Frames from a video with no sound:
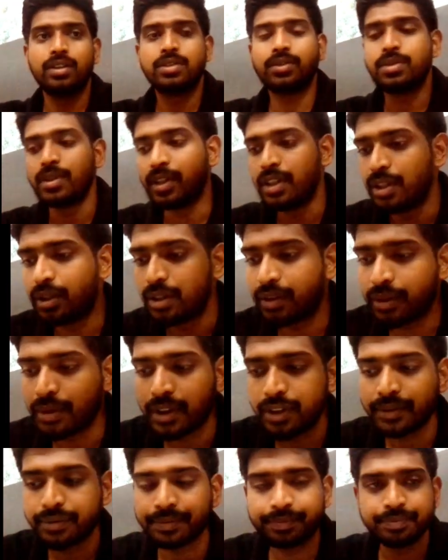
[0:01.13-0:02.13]
So hello
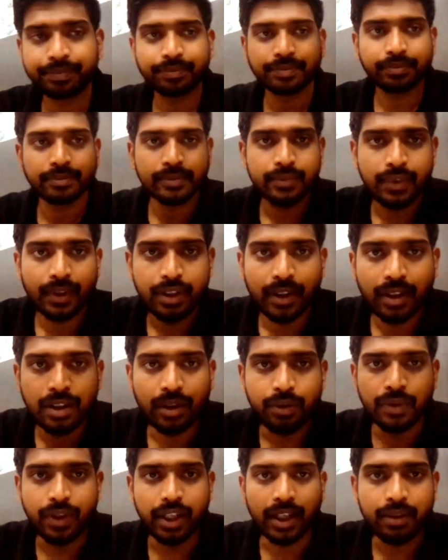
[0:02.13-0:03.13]
everyone,
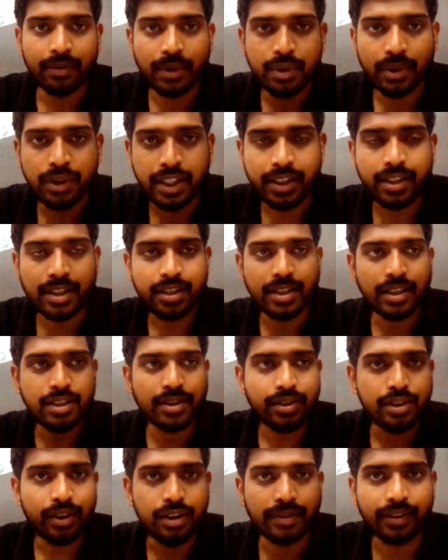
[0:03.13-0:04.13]
welcome to lecture
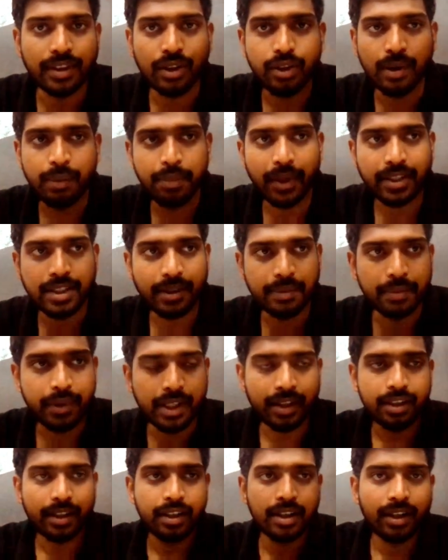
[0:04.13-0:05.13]
6 of the complex
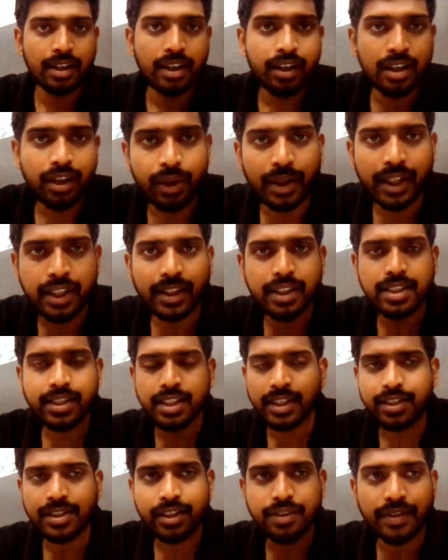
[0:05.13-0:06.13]
number. In this
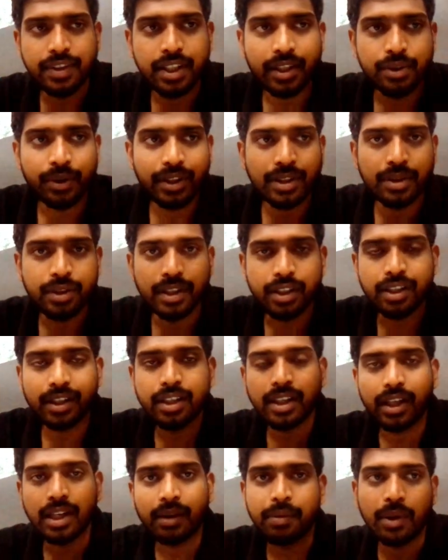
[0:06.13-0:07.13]
lecture we are going to learn
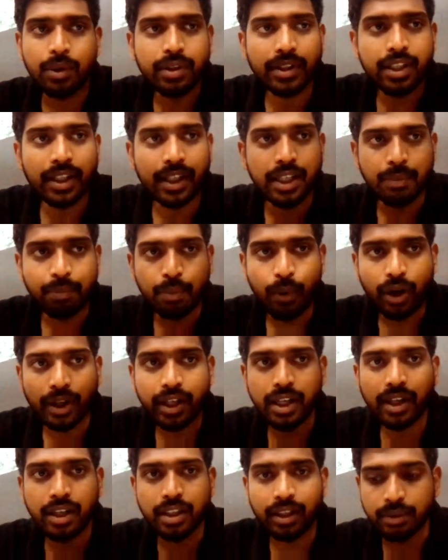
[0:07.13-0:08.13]
about the
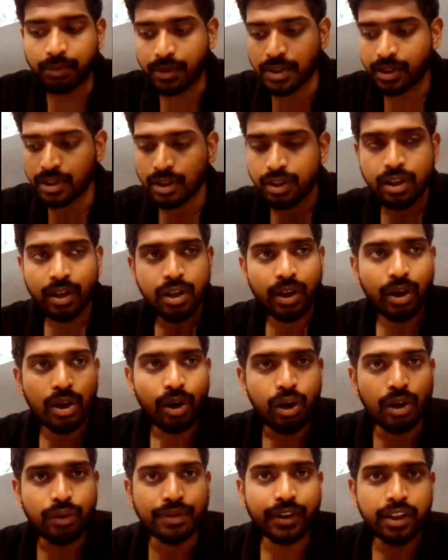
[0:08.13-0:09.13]
important terms
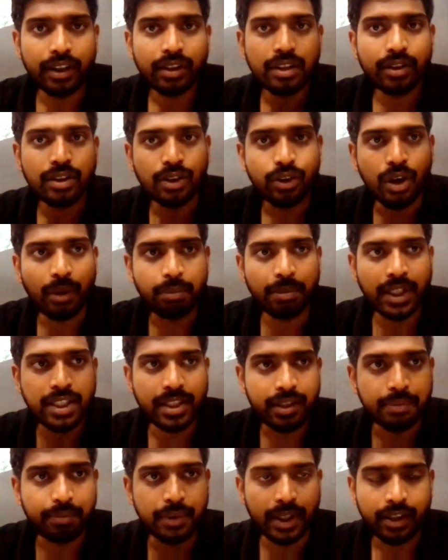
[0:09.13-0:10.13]
of the
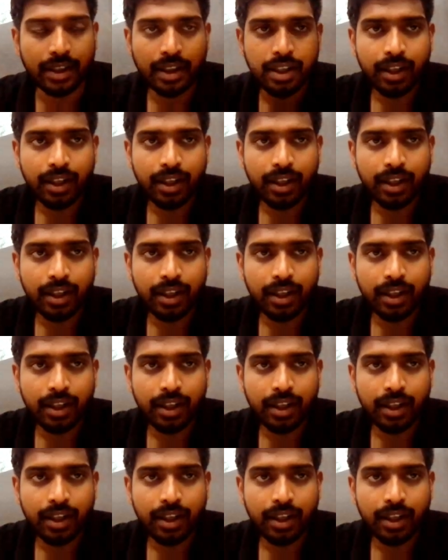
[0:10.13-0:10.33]
complex number.